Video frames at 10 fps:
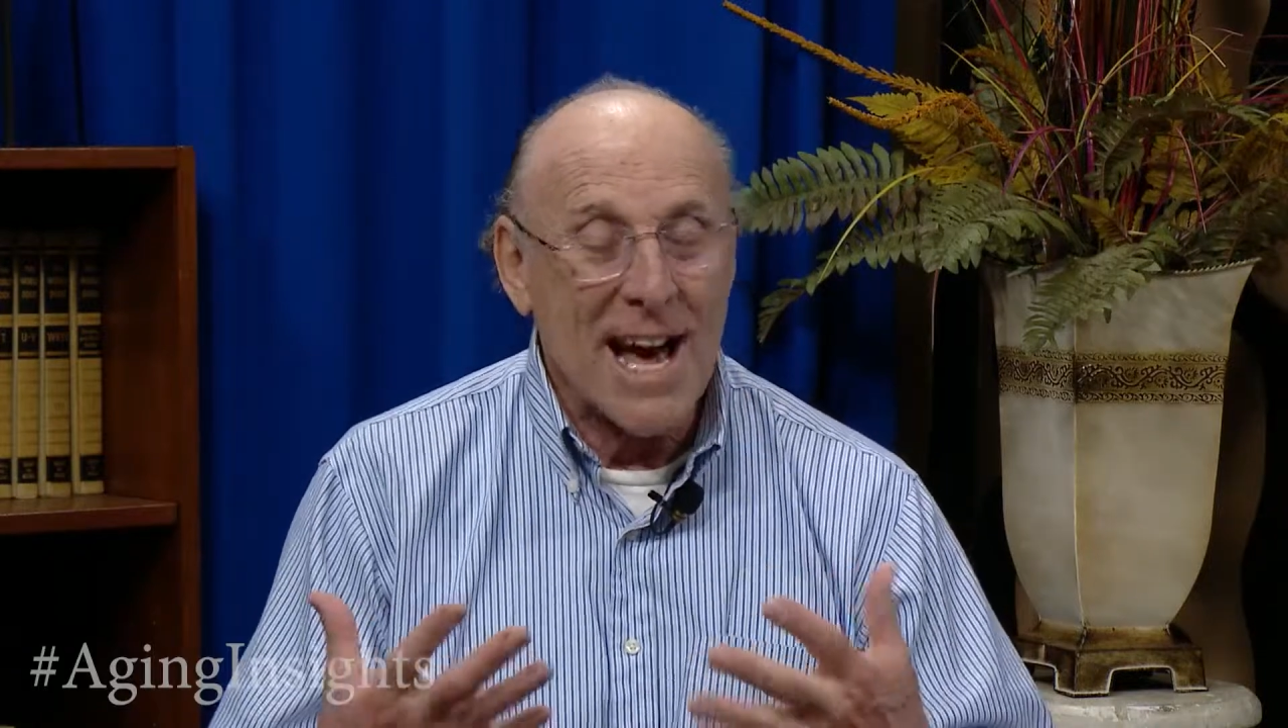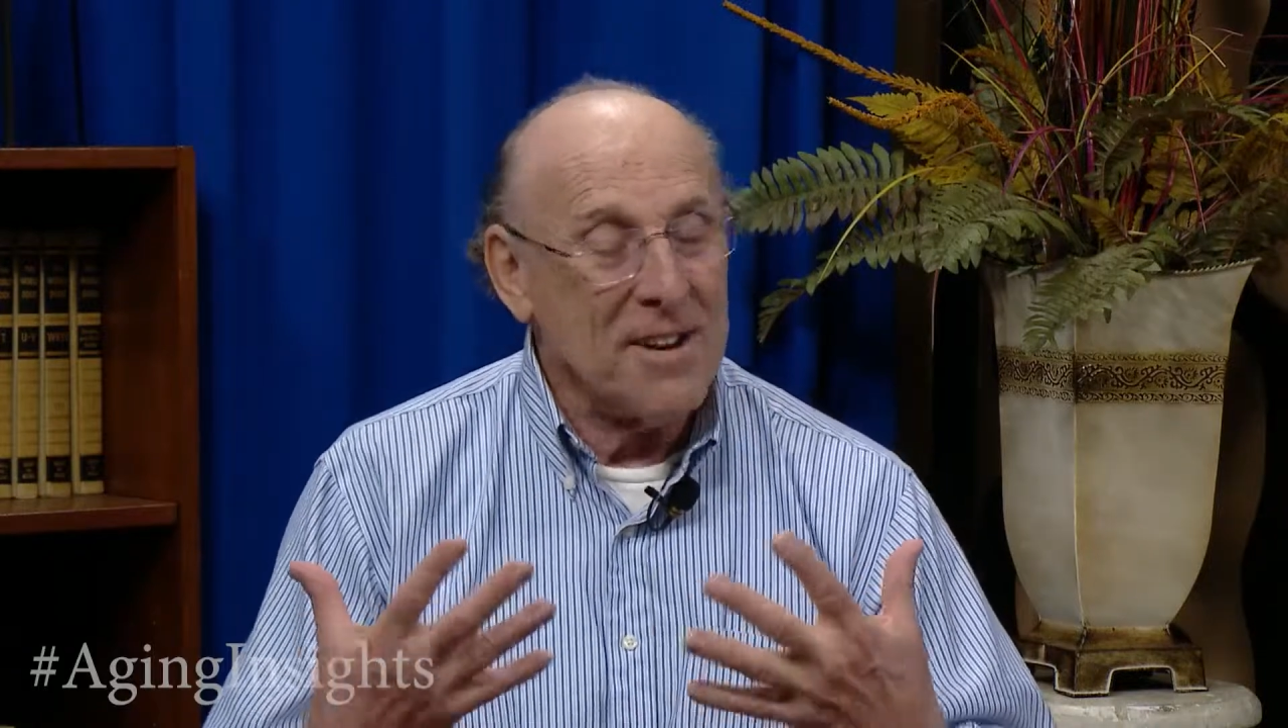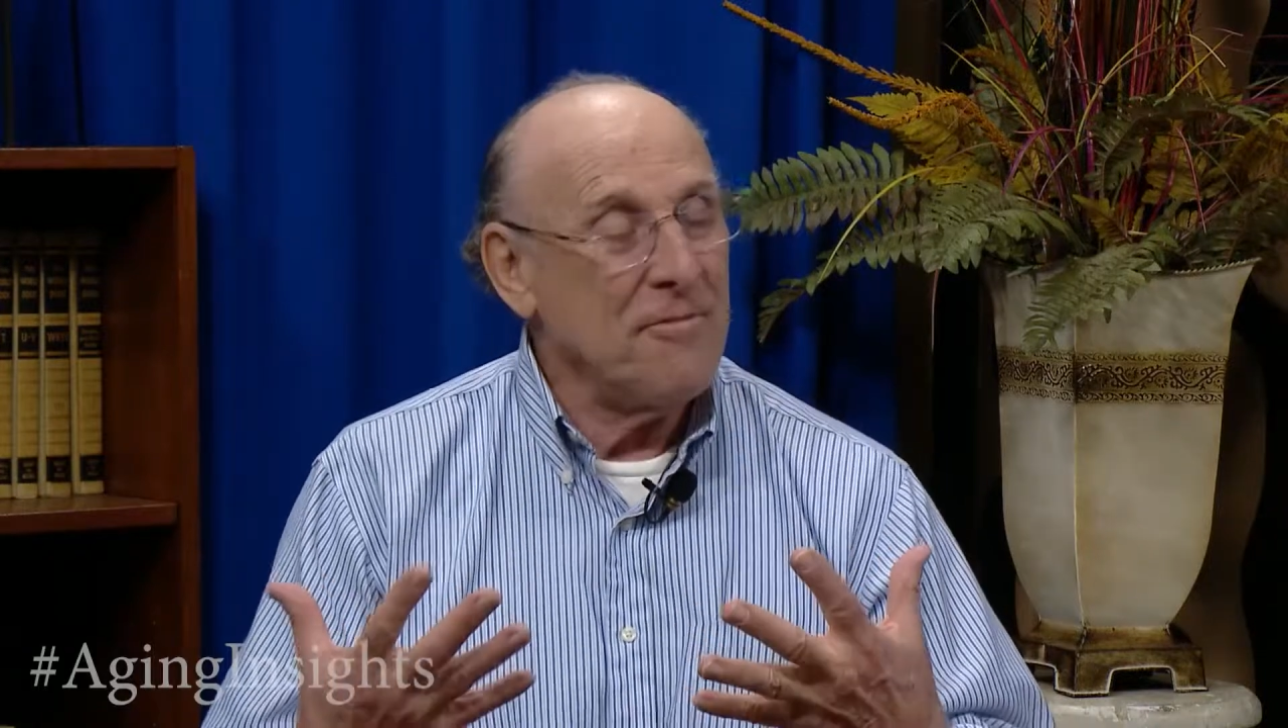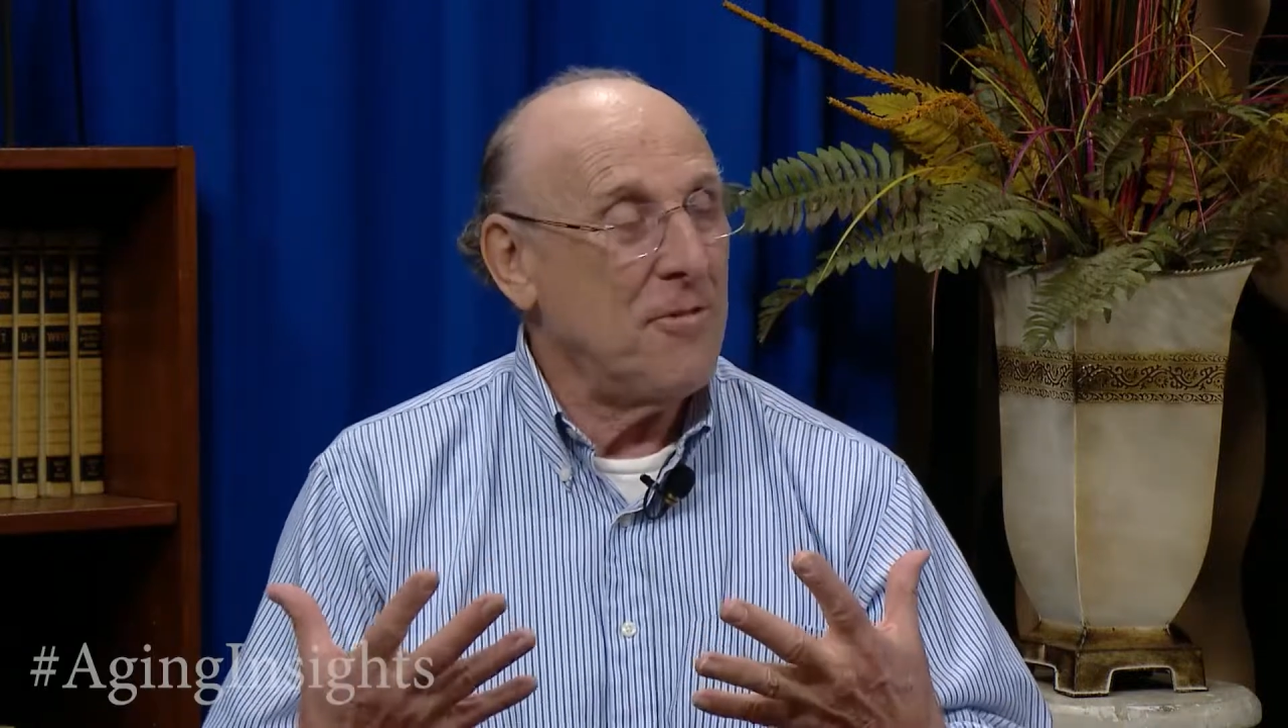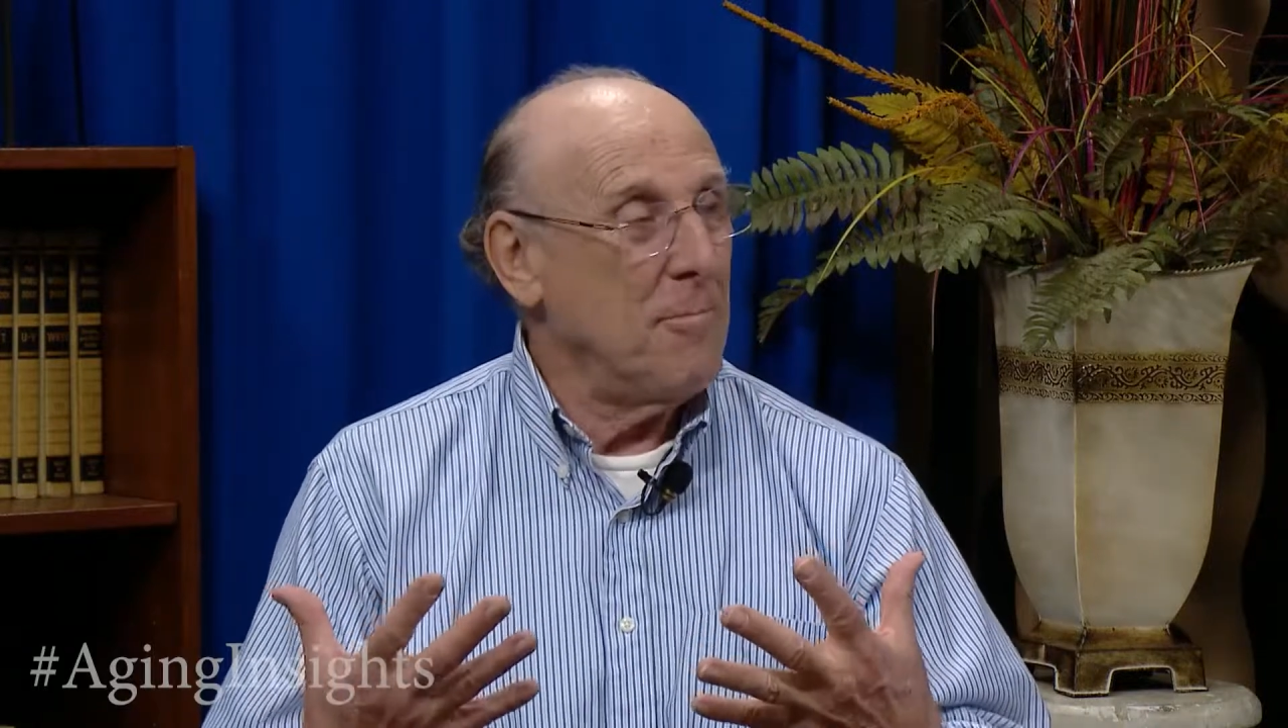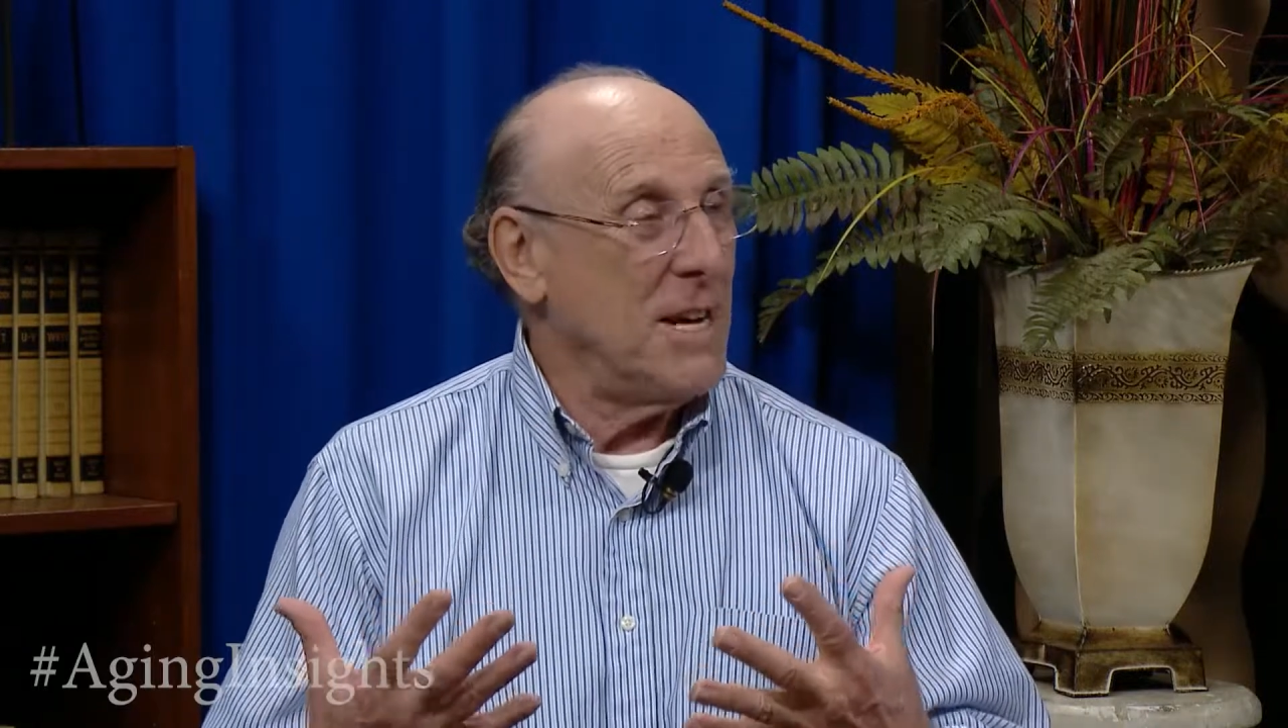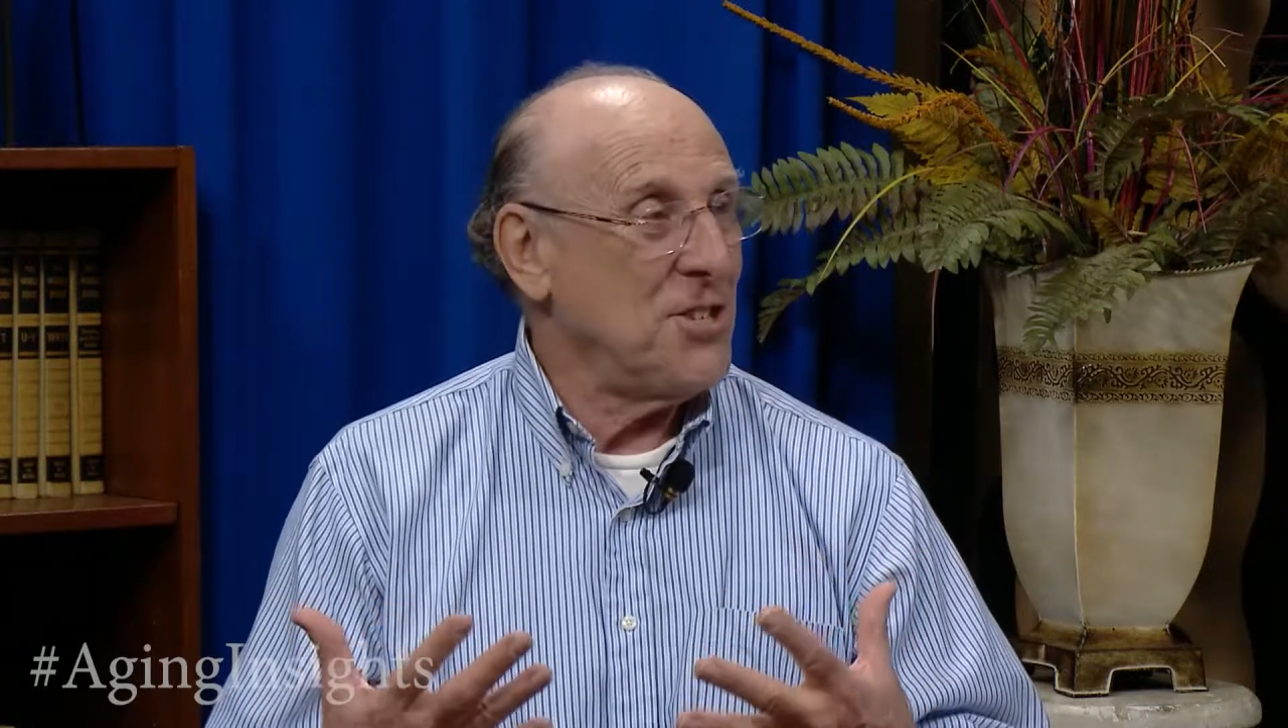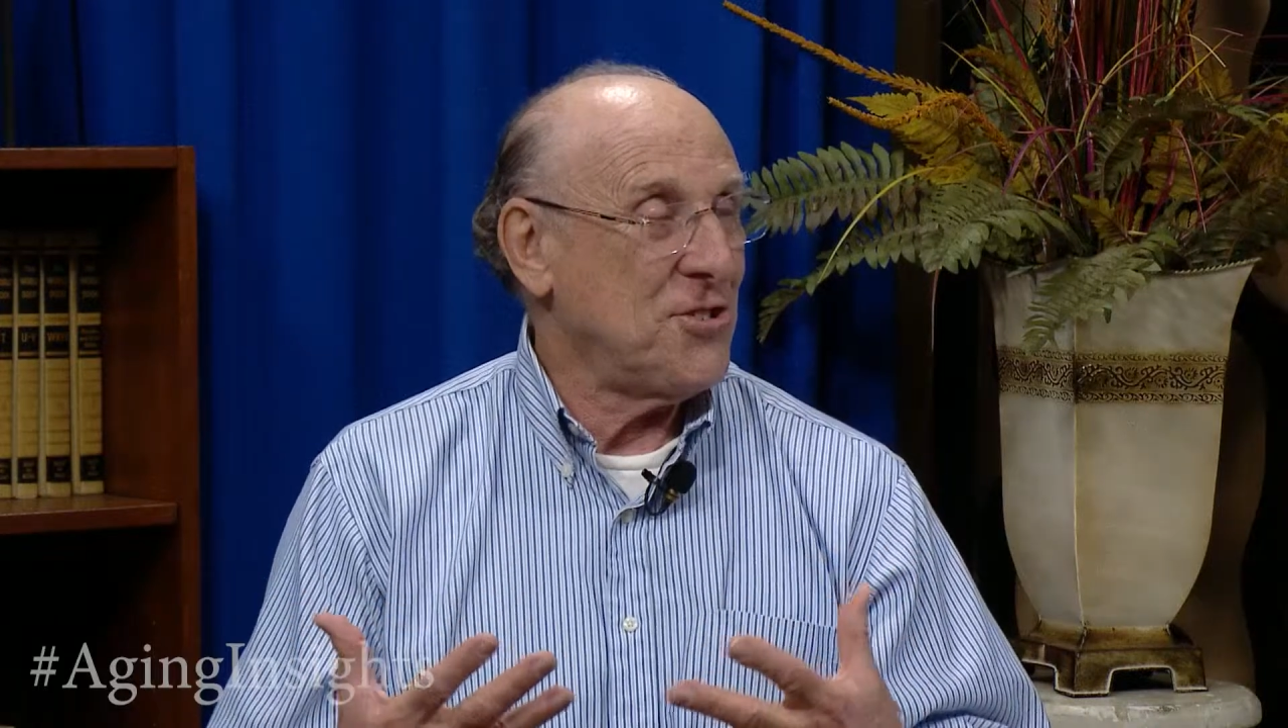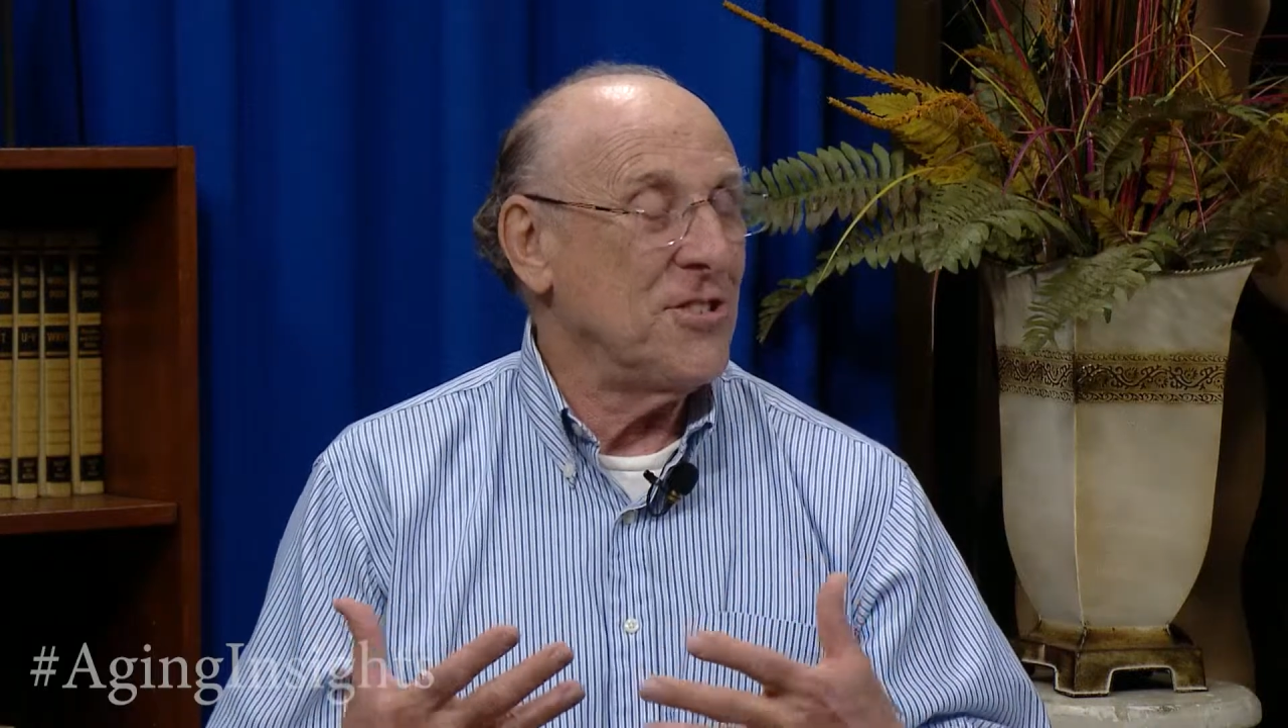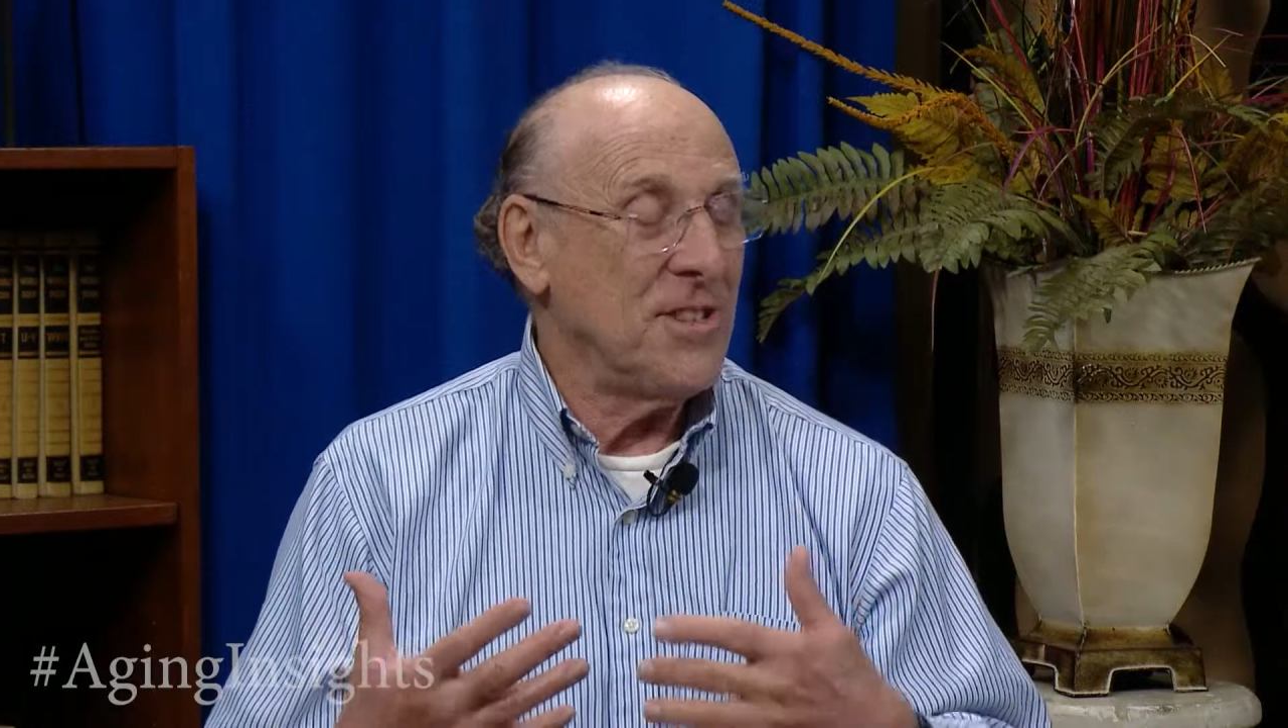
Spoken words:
information,